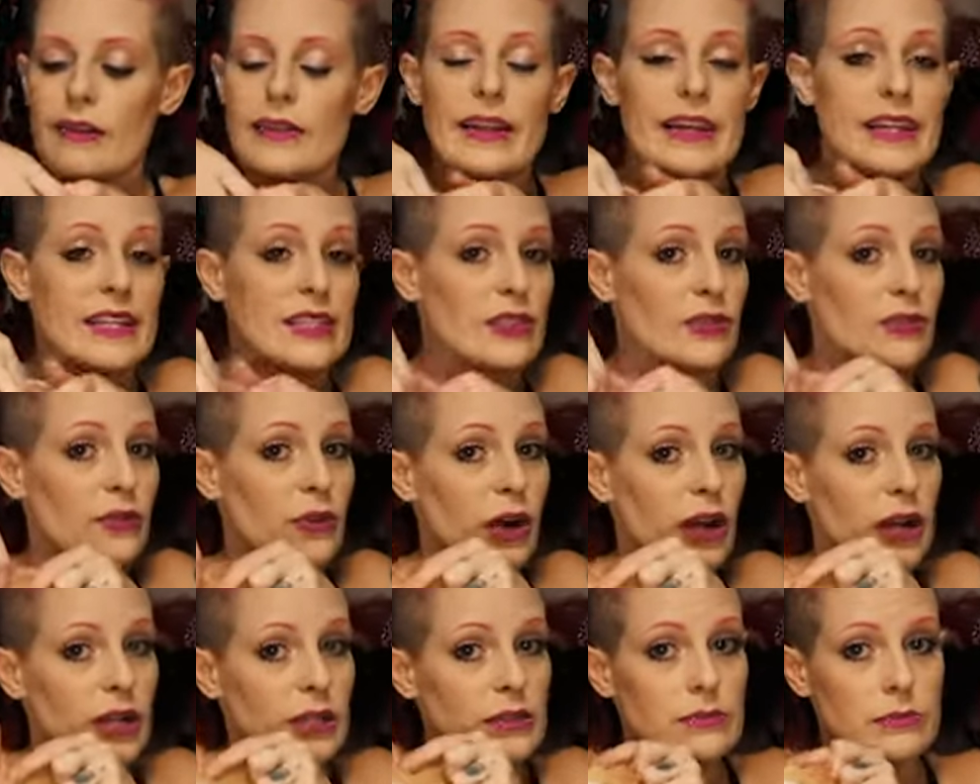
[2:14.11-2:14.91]
a lace
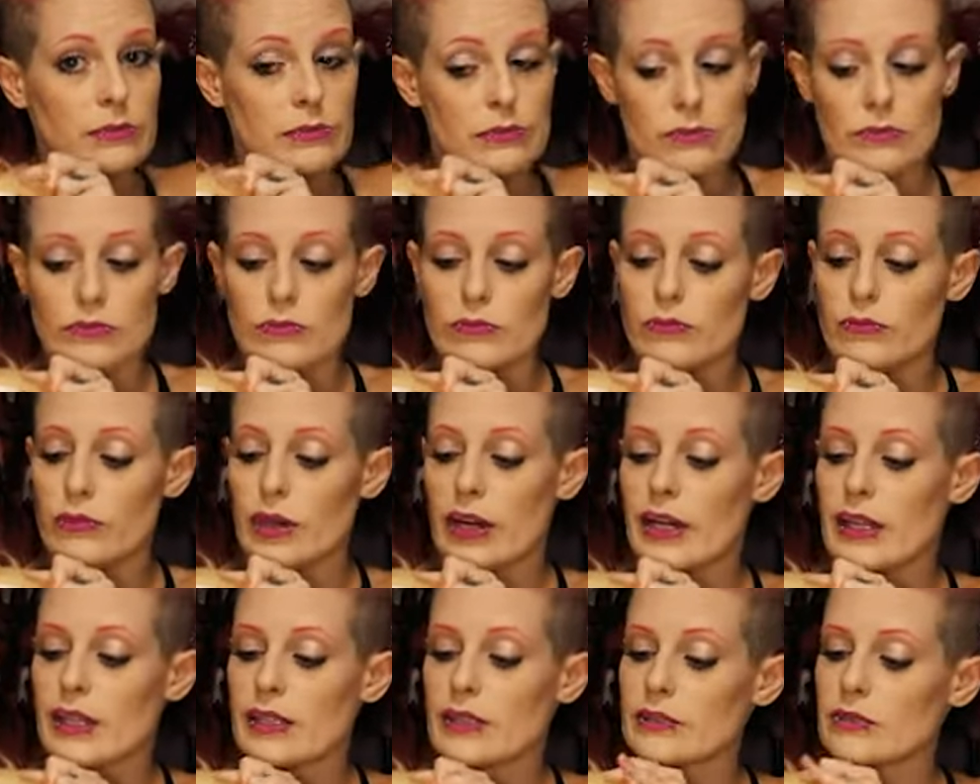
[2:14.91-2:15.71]
front,
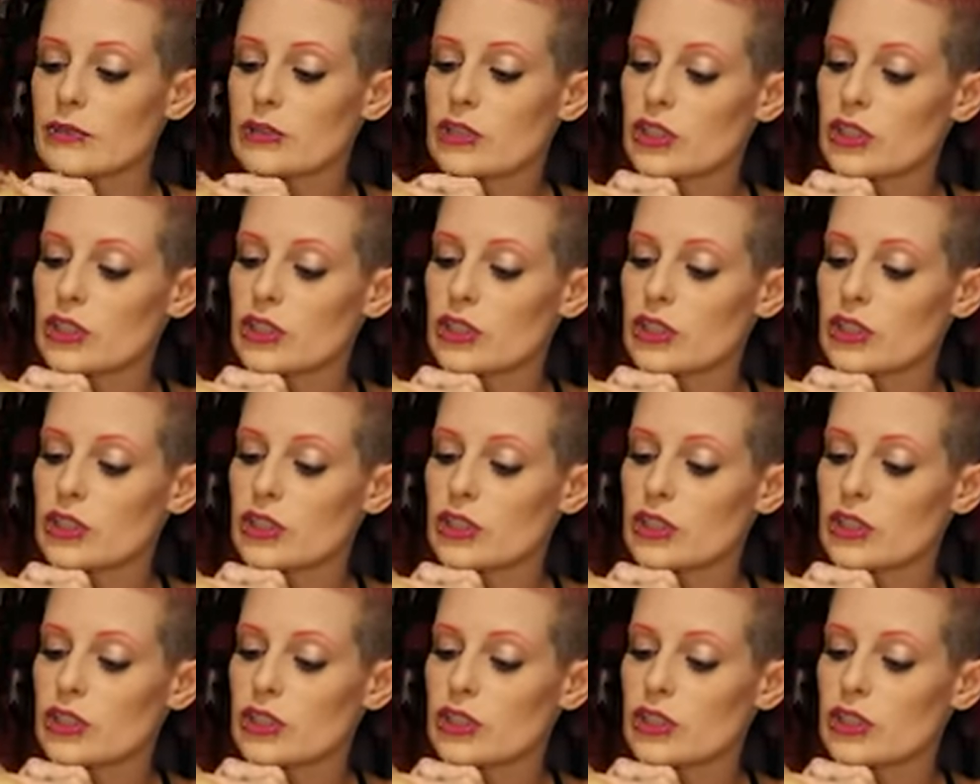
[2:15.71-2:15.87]
right?